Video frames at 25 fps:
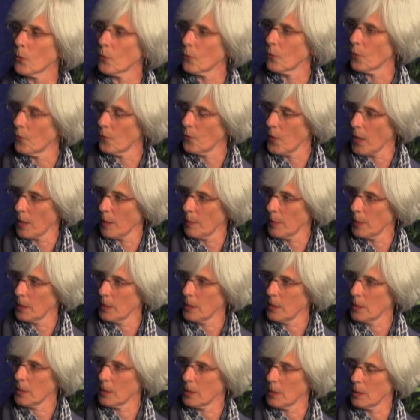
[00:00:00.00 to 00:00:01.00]
for
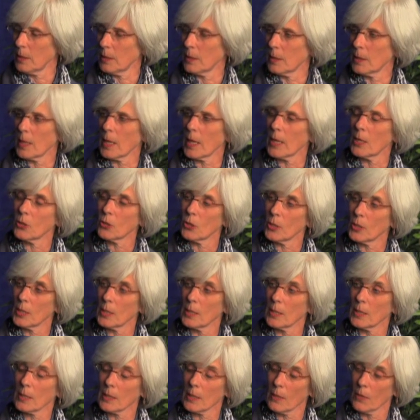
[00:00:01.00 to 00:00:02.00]
Families is the agency
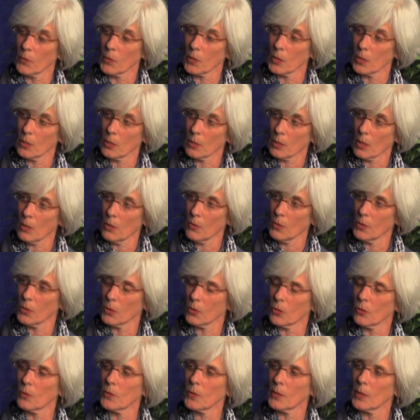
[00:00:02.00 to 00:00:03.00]
in San Francisco that
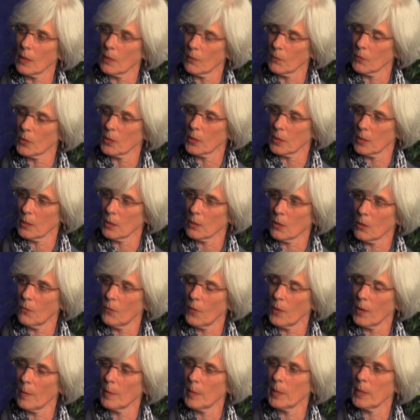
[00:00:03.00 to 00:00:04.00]
serves San Francisco
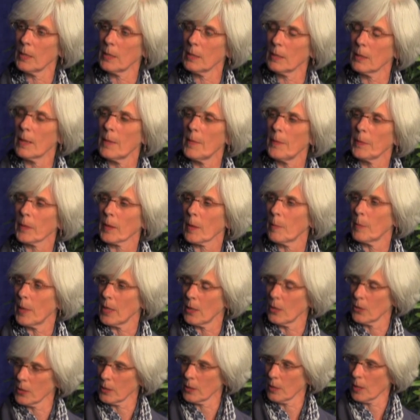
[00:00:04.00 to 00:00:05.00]
families.
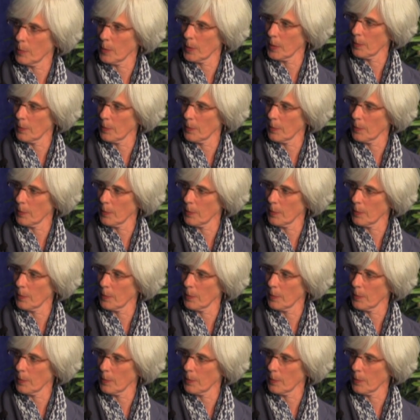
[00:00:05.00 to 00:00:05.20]
Parents Helping